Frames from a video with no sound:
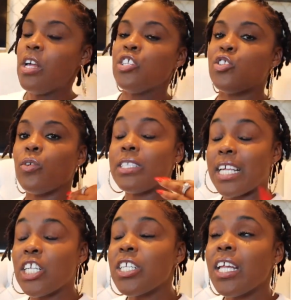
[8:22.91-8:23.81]
So
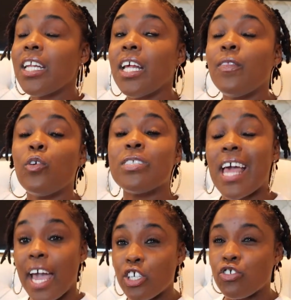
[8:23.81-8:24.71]
scheduling in those
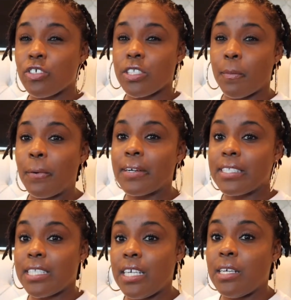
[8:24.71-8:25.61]
extra support
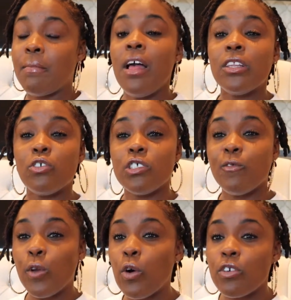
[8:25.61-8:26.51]
team, those
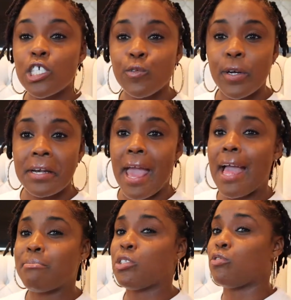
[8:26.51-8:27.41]
floaters for
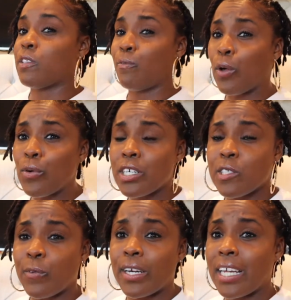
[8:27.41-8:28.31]
naps, those floaters
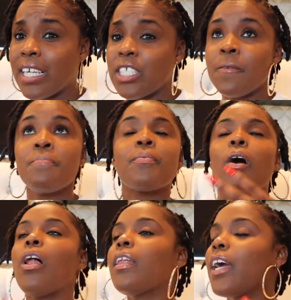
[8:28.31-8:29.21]
for lunch,
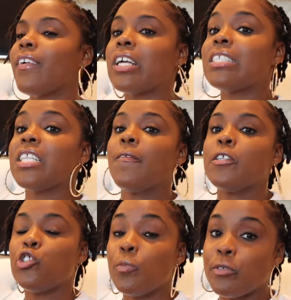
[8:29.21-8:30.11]
all of that great good stuff is
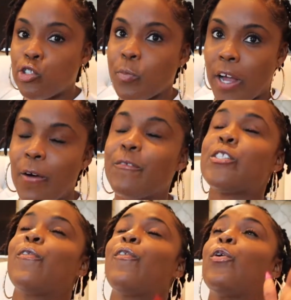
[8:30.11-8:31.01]
super, super
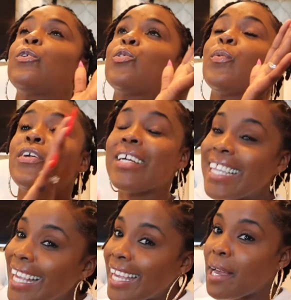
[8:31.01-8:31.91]
helpful. So when you're
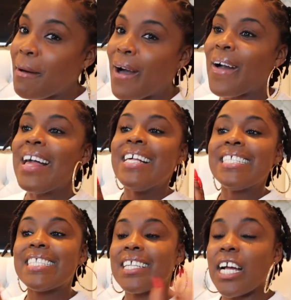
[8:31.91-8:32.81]
thinking about
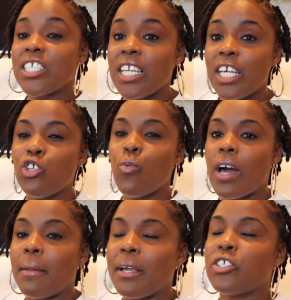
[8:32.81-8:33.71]
scheduling, you
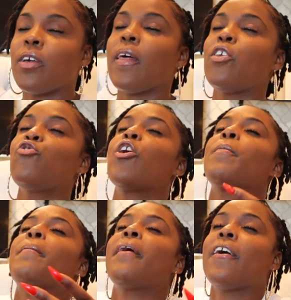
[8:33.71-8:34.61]
want to make sure that you are
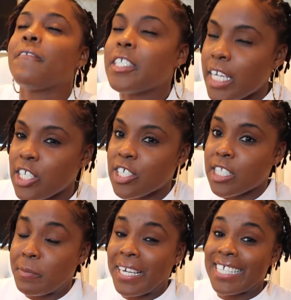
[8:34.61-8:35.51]
prepared for
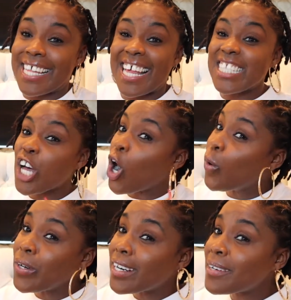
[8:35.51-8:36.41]
changes, because as the
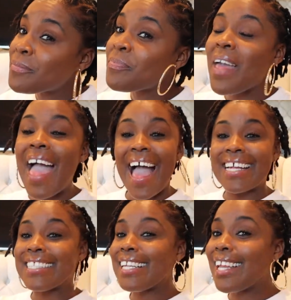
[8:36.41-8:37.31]
owner,
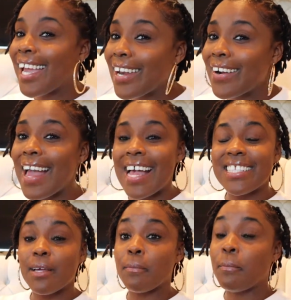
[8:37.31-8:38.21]
as the leader, as
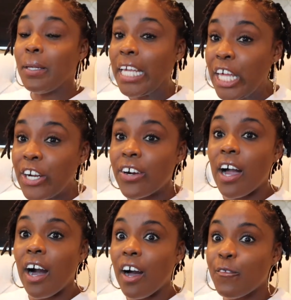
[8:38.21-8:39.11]
a leader
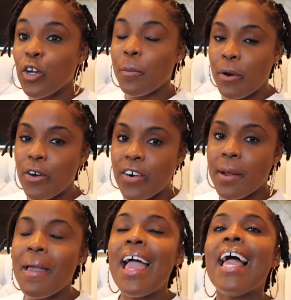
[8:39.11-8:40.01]
of your
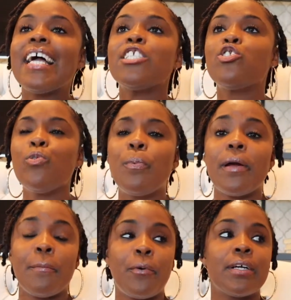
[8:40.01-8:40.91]
program, it's super
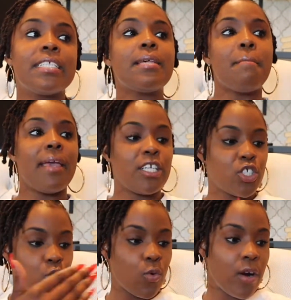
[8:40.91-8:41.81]
important to make
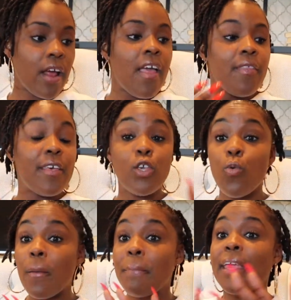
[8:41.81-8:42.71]
sure that
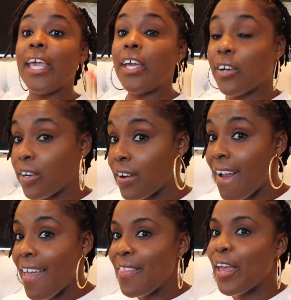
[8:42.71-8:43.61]
you appear
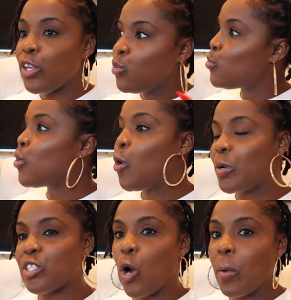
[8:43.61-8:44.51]
that you know
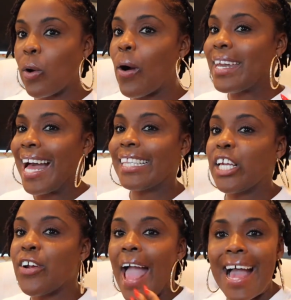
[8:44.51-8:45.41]
what's going on. Not that
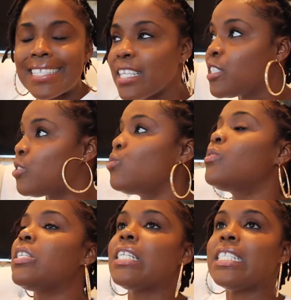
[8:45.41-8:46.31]
you're asking
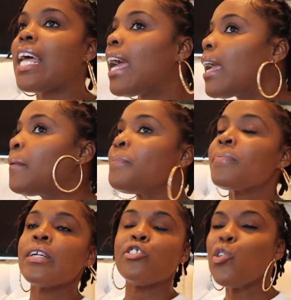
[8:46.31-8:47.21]
Susie to stay
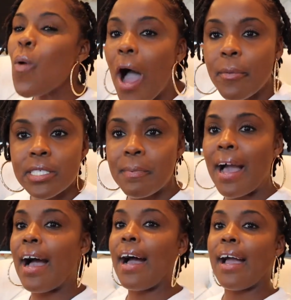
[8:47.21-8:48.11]
2 hours
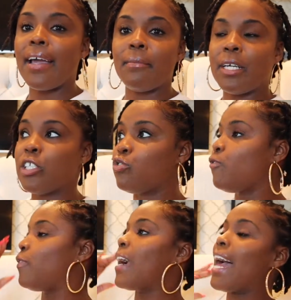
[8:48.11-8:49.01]
behind because you
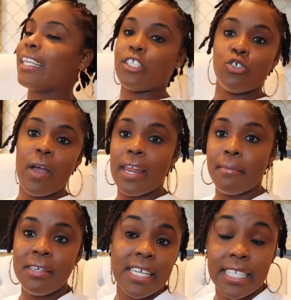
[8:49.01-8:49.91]
forgot that you had a
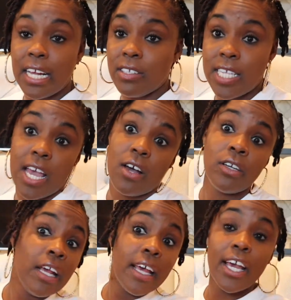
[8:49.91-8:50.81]
meeting downtown
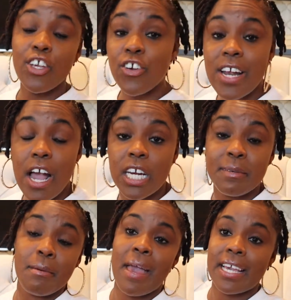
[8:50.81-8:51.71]
and you're not going to
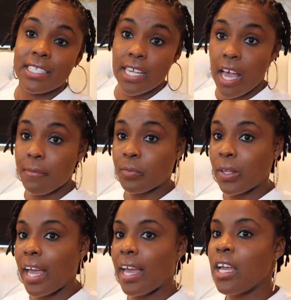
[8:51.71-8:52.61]
be back in time.
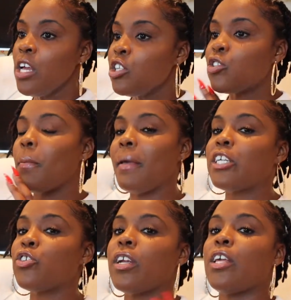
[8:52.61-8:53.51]
Okay, so make
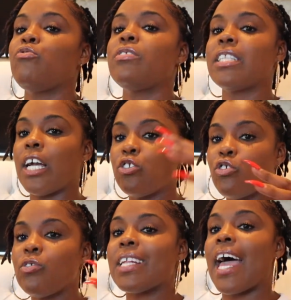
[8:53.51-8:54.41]
sure that you schedule
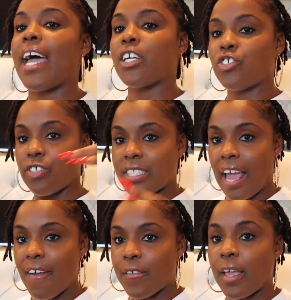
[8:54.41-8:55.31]
those extra
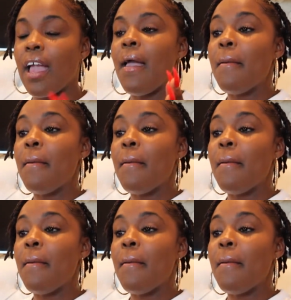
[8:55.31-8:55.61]
staffing.